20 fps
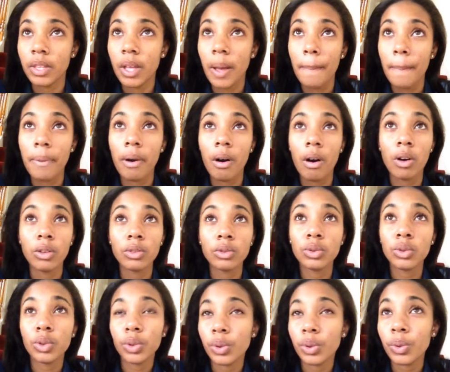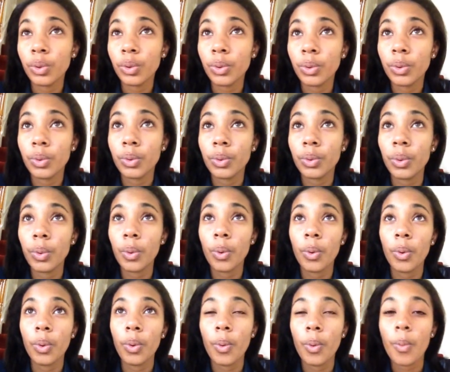a part 2
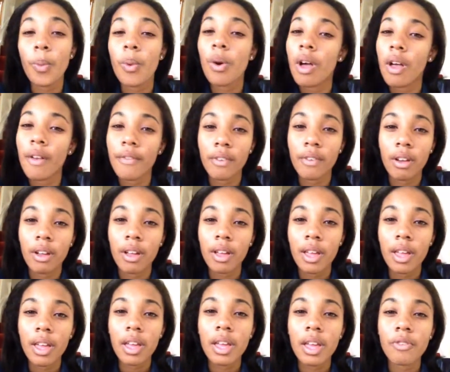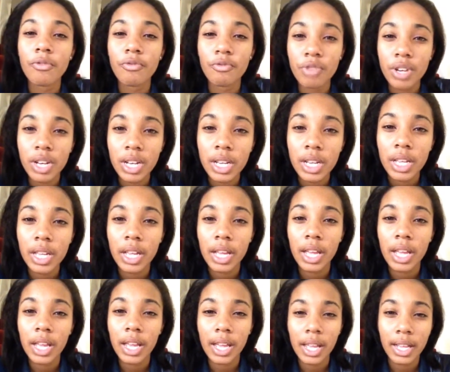or whatever. It really
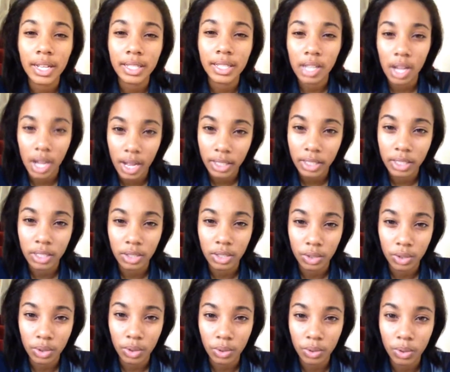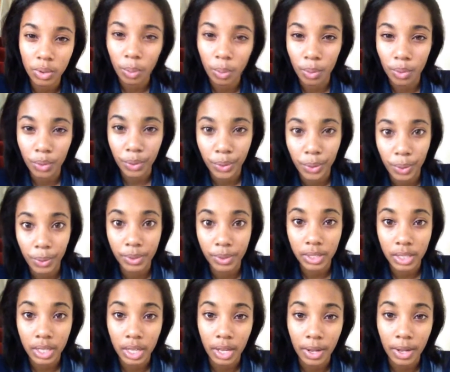entices you to want to go and
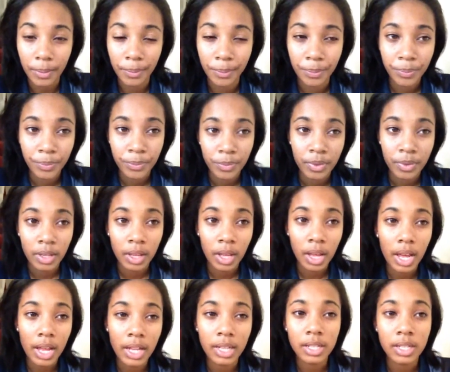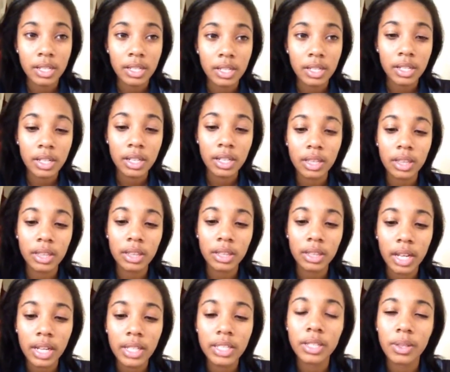see it, and
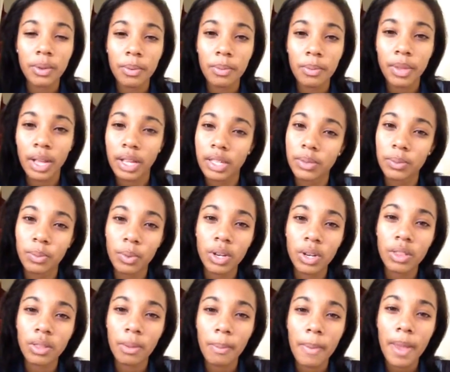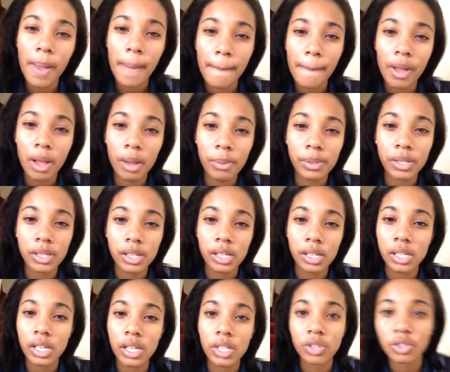that's one of the main
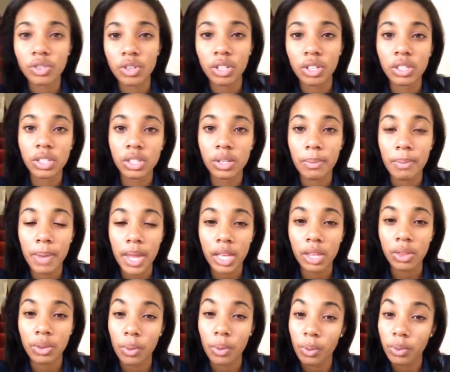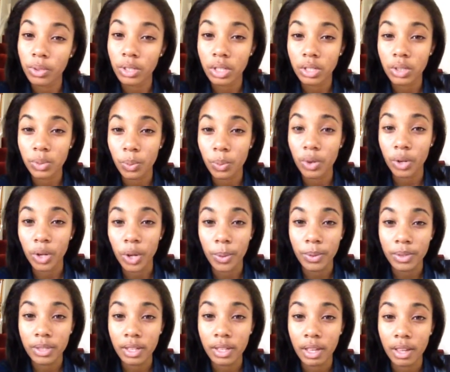purposes, is just to make the audience want to go
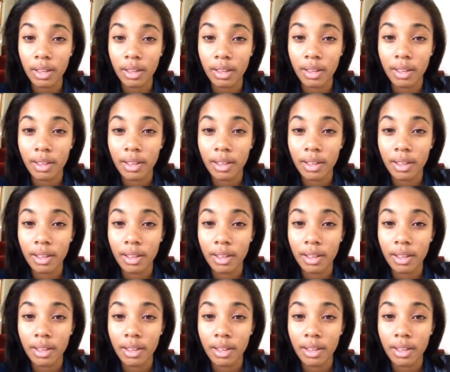and see it.